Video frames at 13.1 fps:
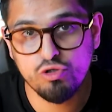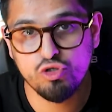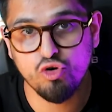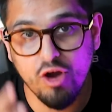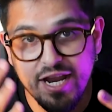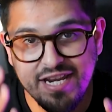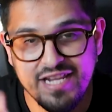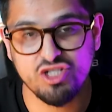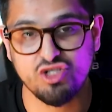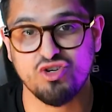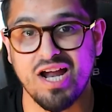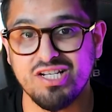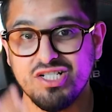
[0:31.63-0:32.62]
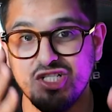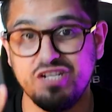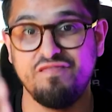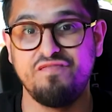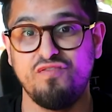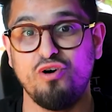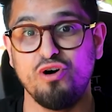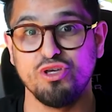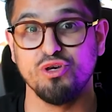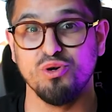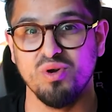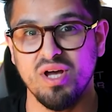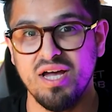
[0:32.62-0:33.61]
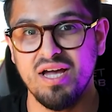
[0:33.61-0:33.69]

trading strategy for you.